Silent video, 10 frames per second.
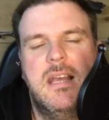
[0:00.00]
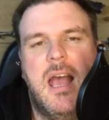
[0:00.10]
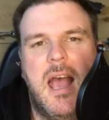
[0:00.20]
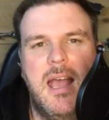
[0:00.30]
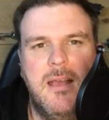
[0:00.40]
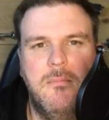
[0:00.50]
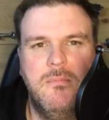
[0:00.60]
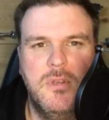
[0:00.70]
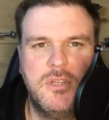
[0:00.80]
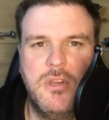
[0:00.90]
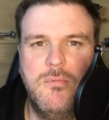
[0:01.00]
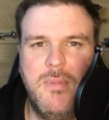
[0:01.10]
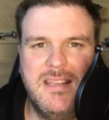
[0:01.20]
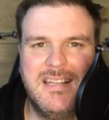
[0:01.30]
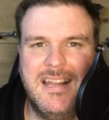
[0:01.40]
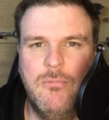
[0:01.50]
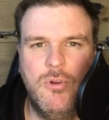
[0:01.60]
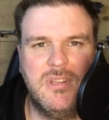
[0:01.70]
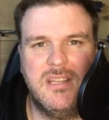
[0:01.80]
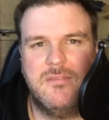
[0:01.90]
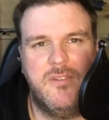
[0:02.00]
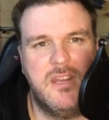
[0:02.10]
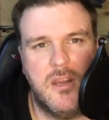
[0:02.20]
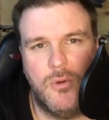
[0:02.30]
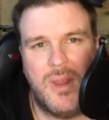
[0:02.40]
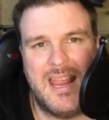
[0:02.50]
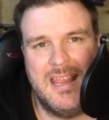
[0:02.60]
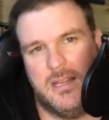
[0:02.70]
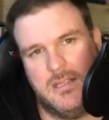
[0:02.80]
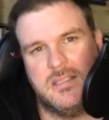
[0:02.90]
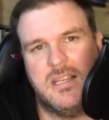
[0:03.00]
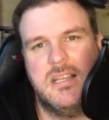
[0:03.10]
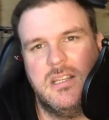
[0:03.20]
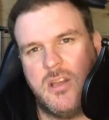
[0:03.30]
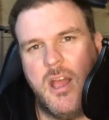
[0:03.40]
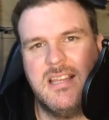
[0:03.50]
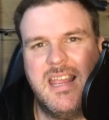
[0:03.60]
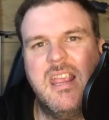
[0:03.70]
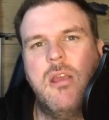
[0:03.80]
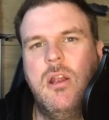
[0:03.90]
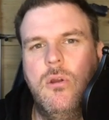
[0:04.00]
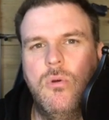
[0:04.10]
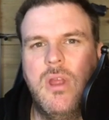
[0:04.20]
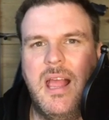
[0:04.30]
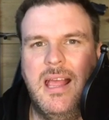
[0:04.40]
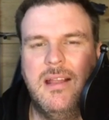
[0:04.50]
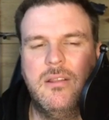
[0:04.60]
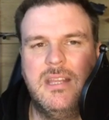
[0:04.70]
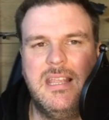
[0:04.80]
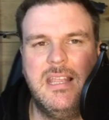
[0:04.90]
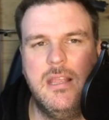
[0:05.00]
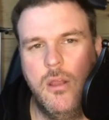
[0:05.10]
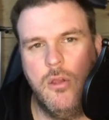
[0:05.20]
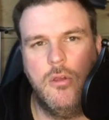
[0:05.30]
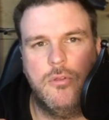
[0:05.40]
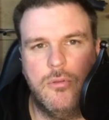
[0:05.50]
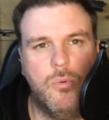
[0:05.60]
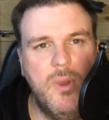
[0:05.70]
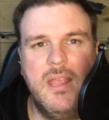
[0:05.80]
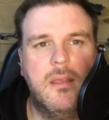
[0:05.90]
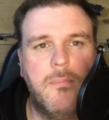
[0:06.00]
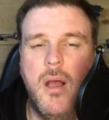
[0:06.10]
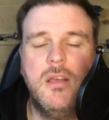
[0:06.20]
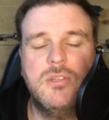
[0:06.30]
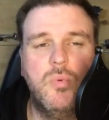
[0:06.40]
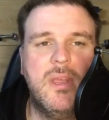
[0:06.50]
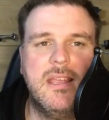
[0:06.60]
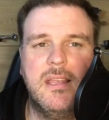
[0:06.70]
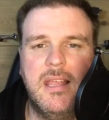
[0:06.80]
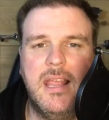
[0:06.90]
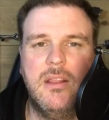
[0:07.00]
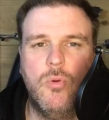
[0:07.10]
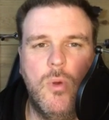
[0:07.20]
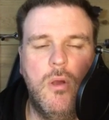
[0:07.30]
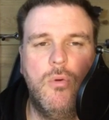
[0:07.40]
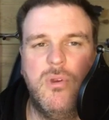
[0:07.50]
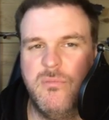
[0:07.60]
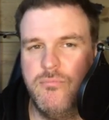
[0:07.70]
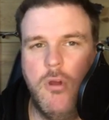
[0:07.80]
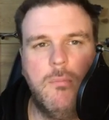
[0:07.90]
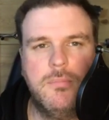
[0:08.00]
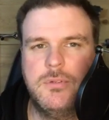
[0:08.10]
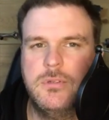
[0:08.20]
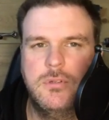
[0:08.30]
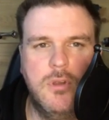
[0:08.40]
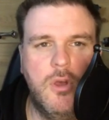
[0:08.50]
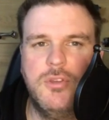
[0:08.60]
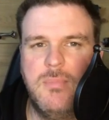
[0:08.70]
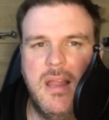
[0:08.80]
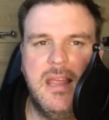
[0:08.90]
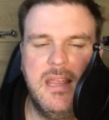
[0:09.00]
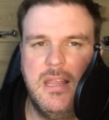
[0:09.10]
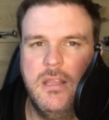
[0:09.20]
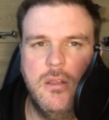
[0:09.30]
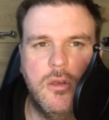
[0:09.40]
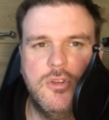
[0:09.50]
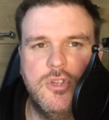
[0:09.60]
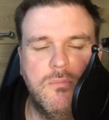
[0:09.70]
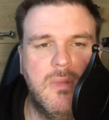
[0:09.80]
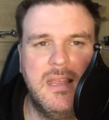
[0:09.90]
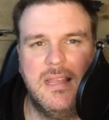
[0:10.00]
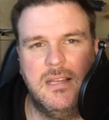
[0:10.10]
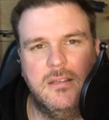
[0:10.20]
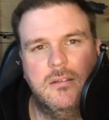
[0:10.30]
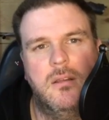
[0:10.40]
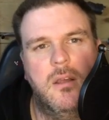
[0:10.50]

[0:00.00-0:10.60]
So basically, what this video is I take a look at the past week in the world of props, cosplay, costume making,